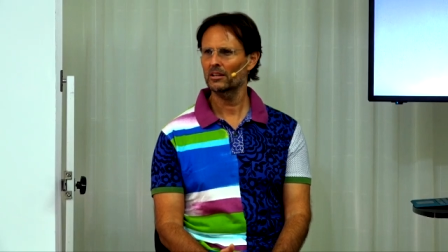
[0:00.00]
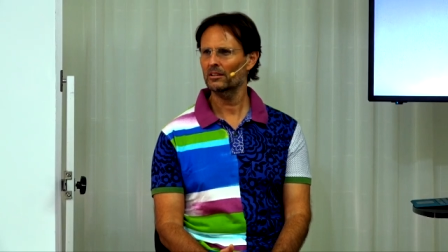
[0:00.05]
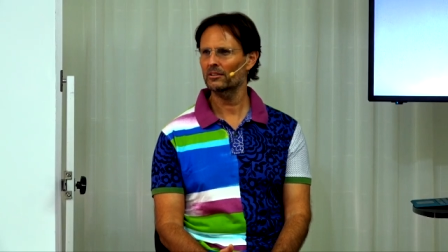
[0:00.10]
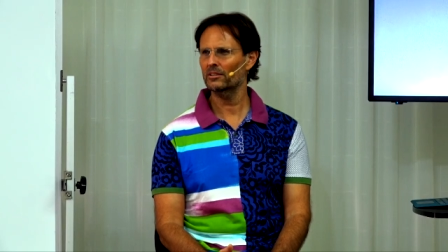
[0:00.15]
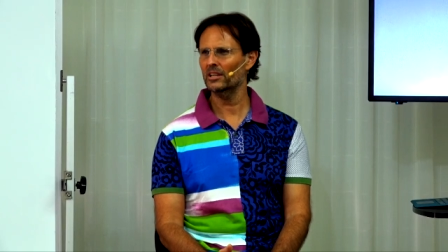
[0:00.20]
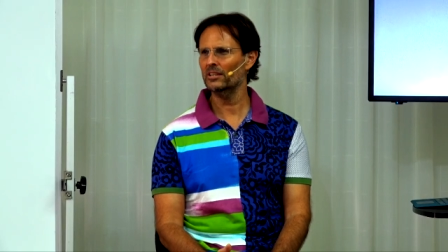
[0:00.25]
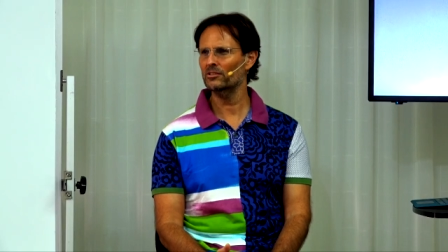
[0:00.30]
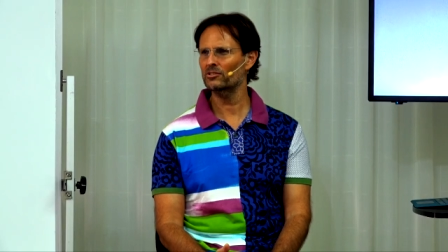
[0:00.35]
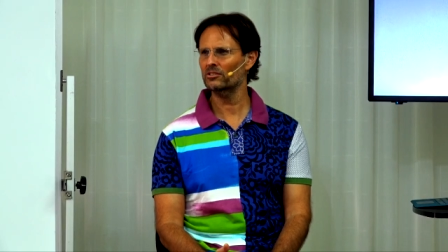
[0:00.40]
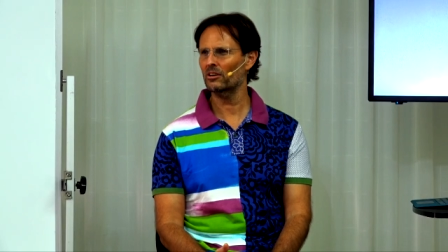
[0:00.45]

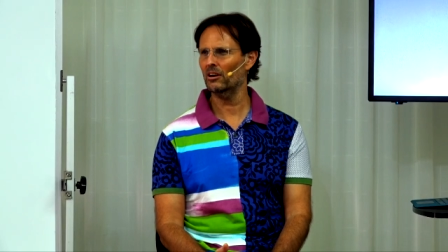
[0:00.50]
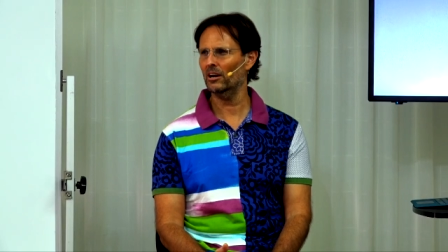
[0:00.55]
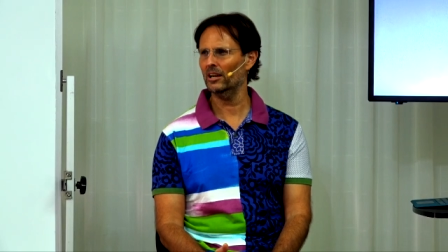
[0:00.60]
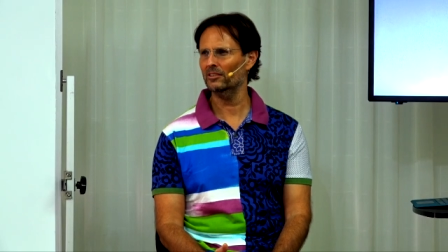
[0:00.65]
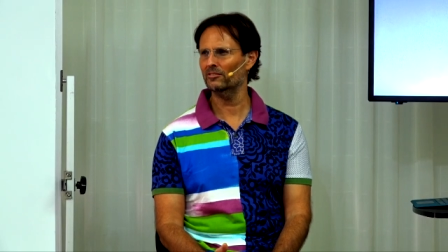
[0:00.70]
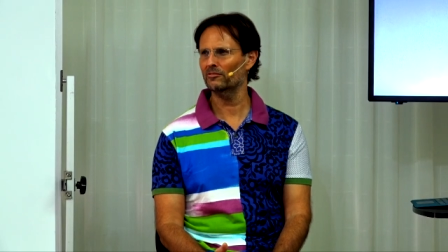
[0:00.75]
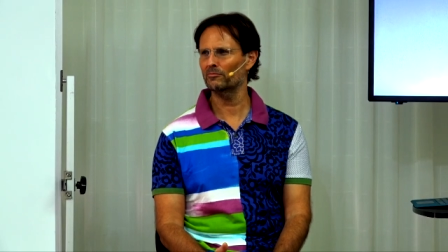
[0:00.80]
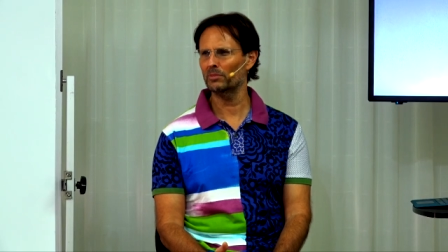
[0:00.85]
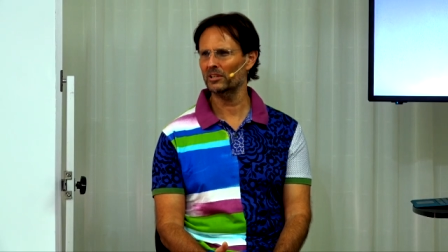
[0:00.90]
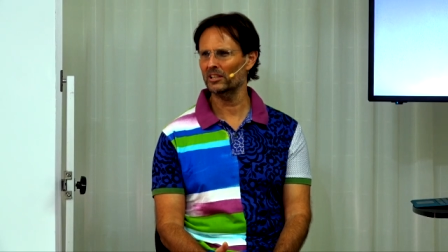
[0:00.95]
these
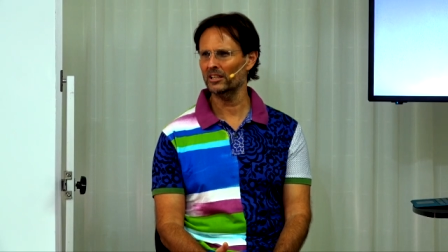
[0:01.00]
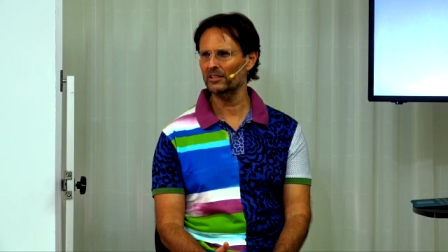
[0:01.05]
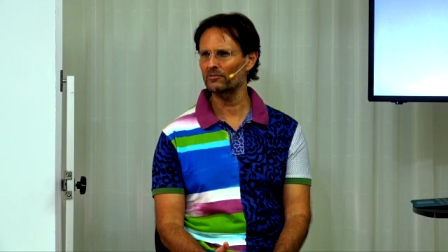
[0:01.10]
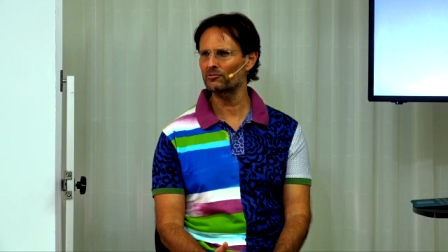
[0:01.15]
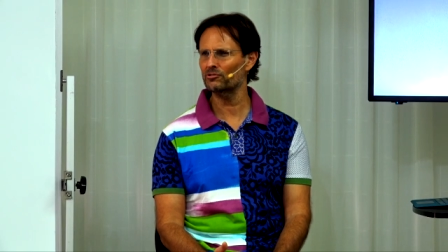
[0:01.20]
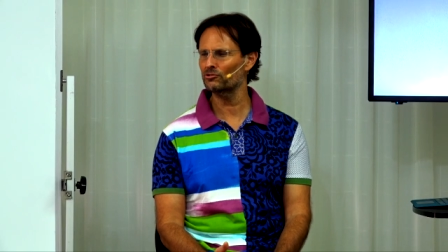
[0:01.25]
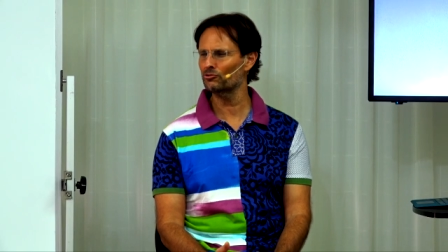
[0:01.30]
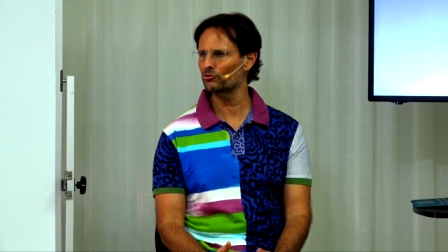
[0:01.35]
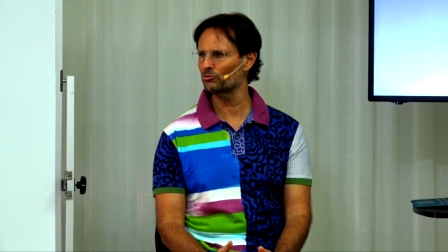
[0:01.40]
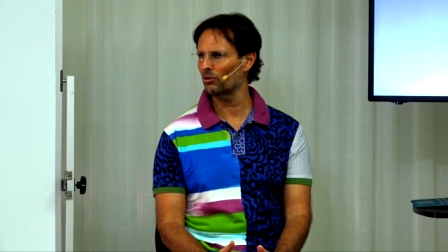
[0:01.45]
kind of
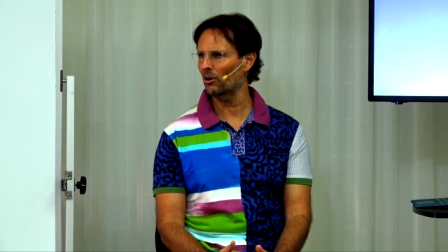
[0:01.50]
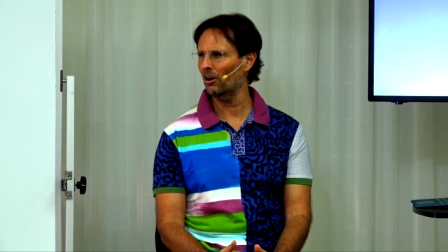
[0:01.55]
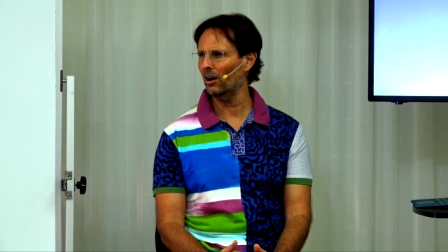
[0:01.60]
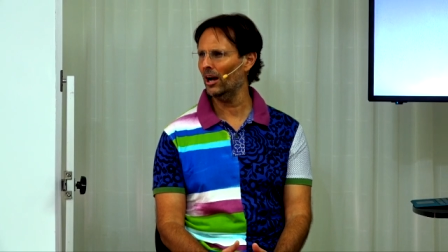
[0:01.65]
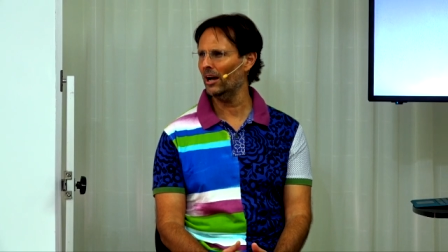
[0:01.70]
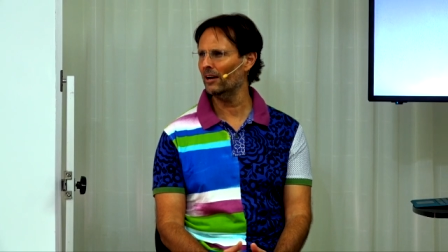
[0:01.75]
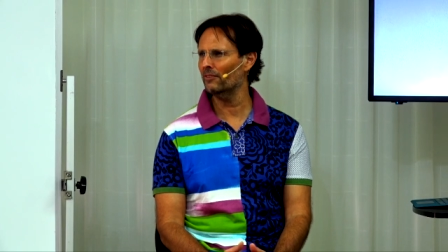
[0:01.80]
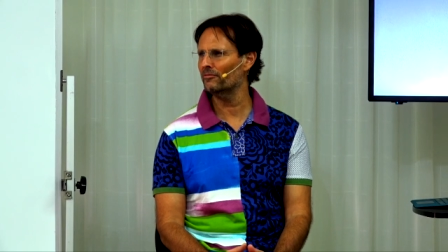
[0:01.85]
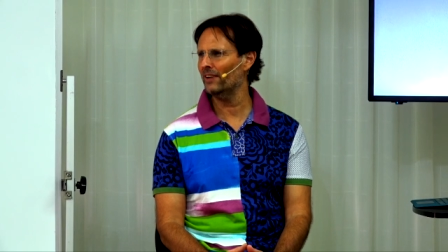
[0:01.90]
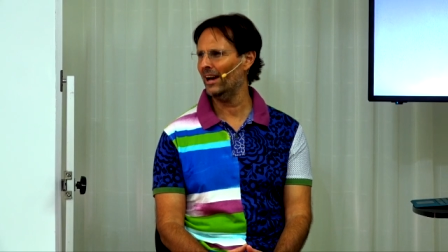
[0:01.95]
beliefs
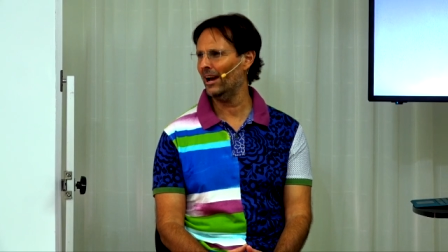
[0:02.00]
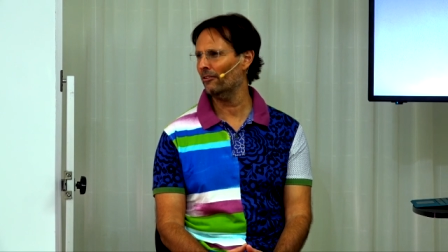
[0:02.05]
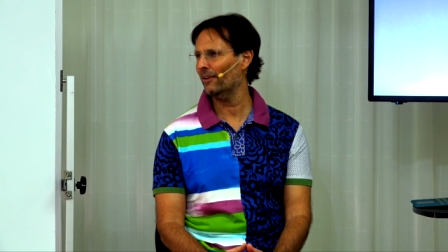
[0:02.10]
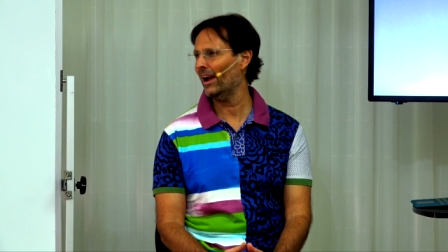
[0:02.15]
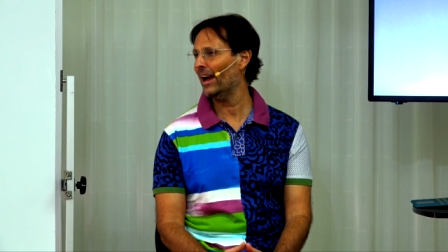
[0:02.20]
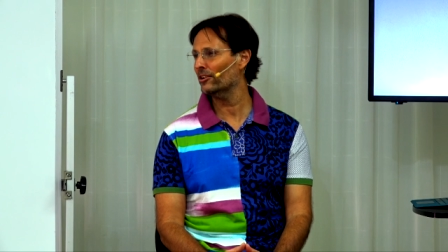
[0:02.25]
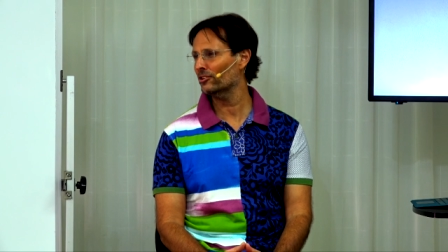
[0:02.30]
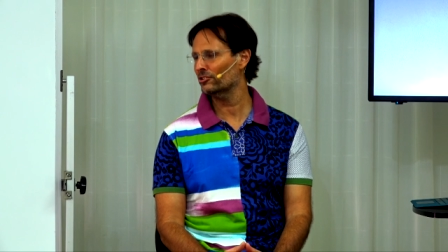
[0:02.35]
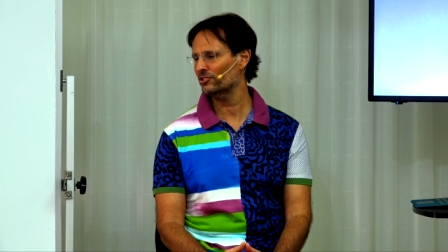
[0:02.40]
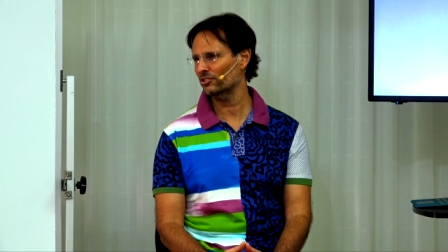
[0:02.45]
drive our
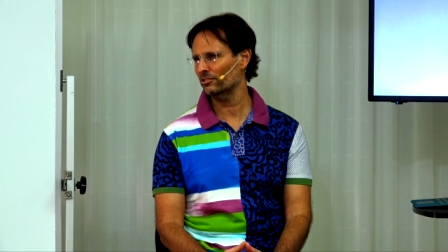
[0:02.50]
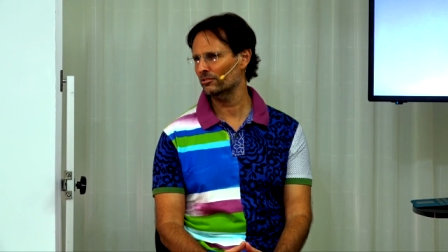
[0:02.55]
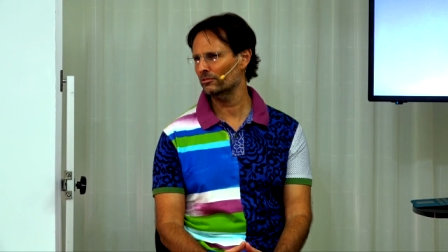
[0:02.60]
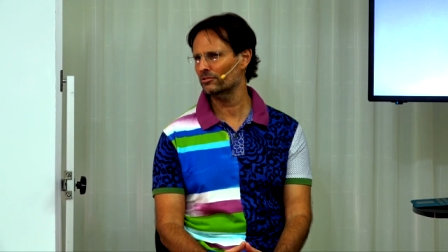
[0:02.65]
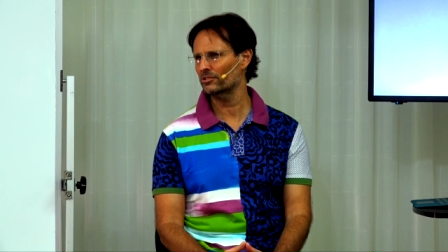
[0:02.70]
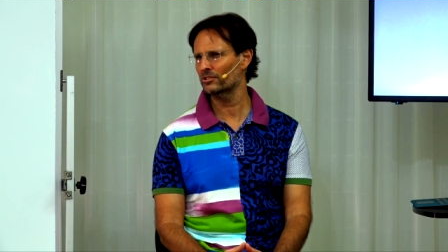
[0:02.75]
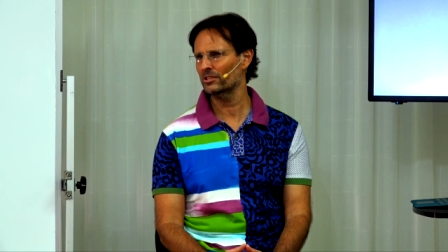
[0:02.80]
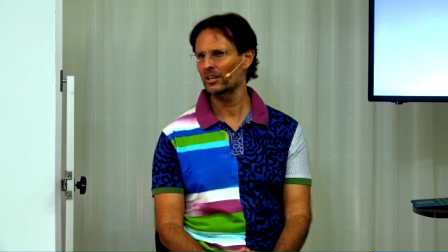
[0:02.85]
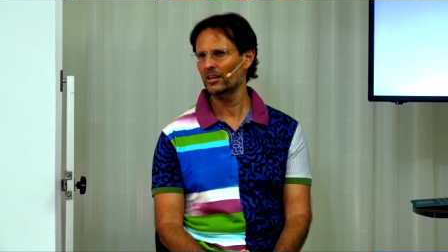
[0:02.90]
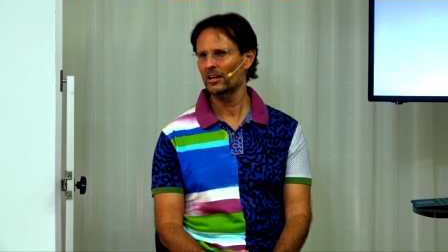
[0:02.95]

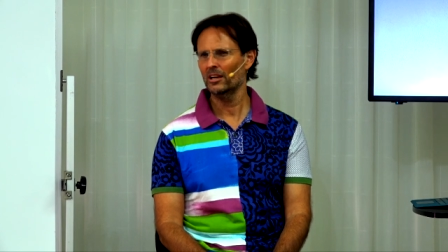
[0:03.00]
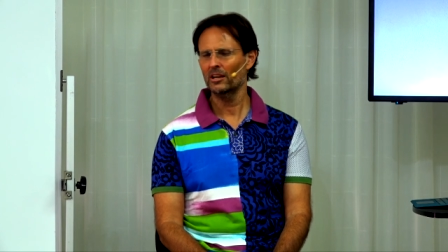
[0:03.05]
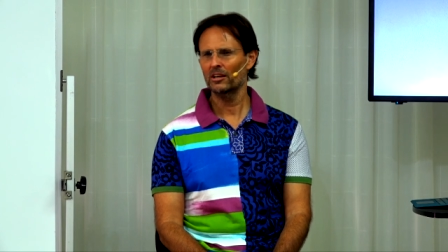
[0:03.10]
attitudes.